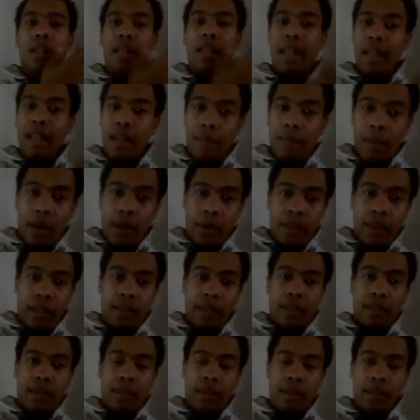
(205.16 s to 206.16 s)
Think about
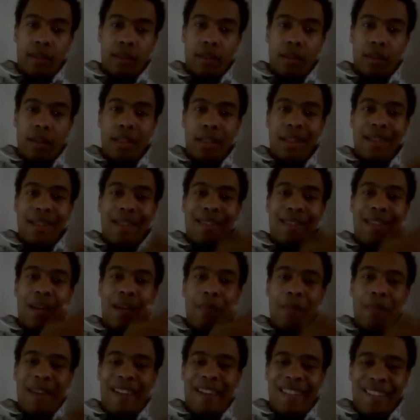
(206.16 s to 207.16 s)
it.
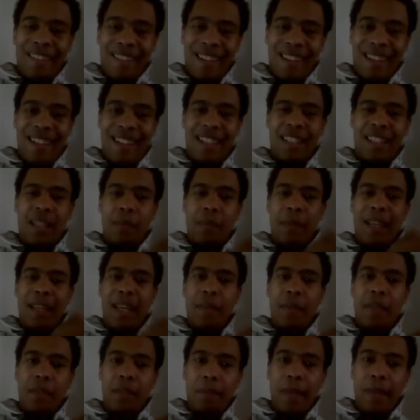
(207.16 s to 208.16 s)
The Americas
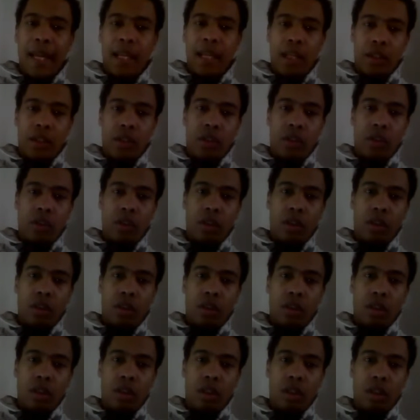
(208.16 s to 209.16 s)
became Spanish.
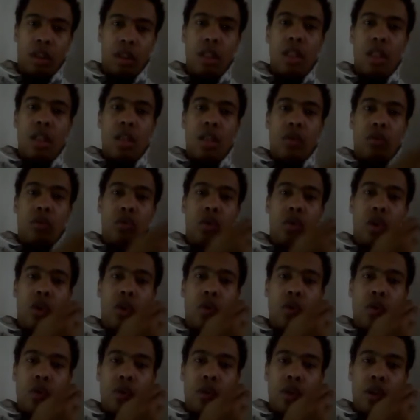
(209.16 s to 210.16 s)

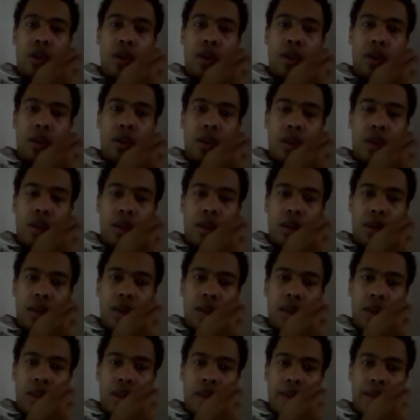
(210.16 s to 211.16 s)
So
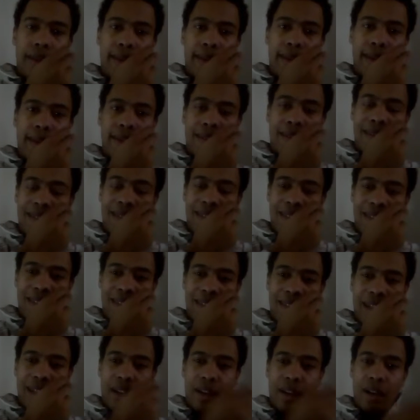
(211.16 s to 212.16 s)
the
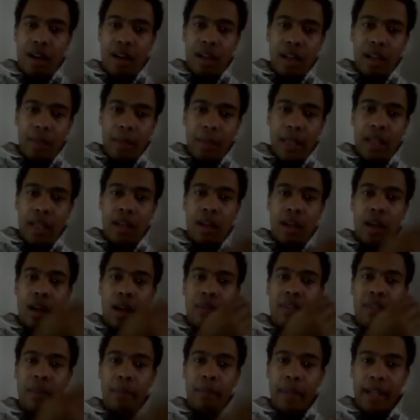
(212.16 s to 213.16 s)
economy
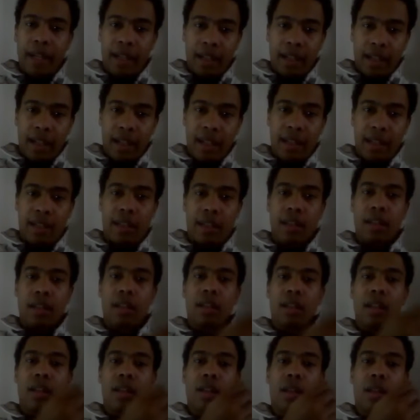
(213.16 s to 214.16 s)
of the Americas
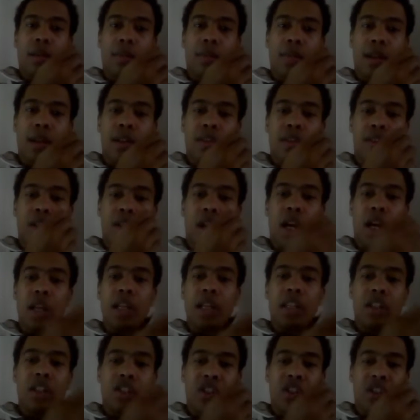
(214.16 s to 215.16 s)
was
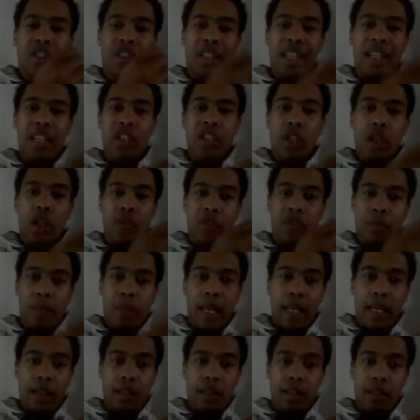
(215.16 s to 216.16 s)
under the jurisdiction of
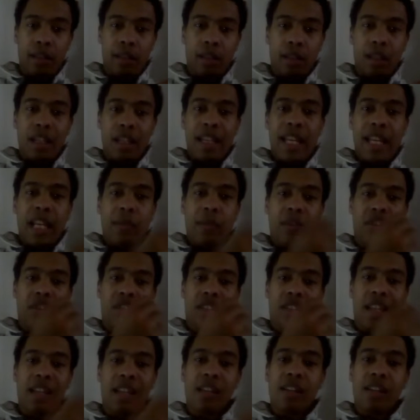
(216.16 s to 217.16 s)
Spain. It
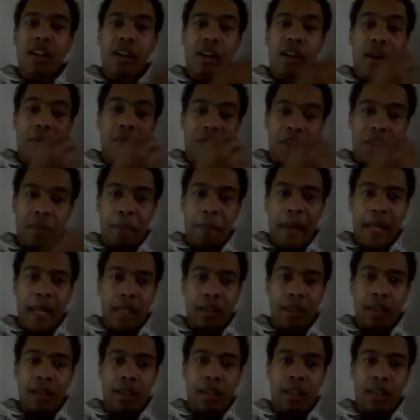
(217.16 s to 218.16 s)
was centered around
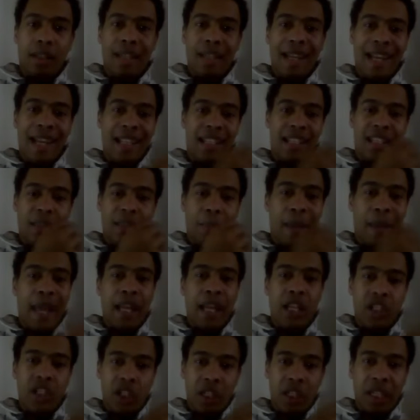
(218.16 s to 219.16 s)
Spain and
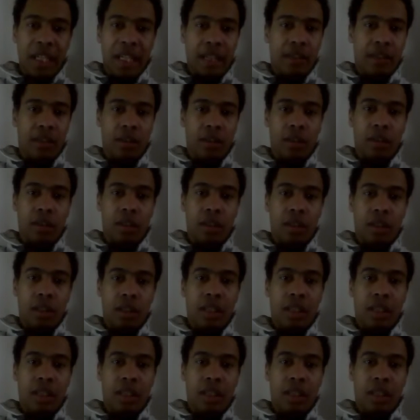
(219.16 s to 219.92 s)
Spanish needs.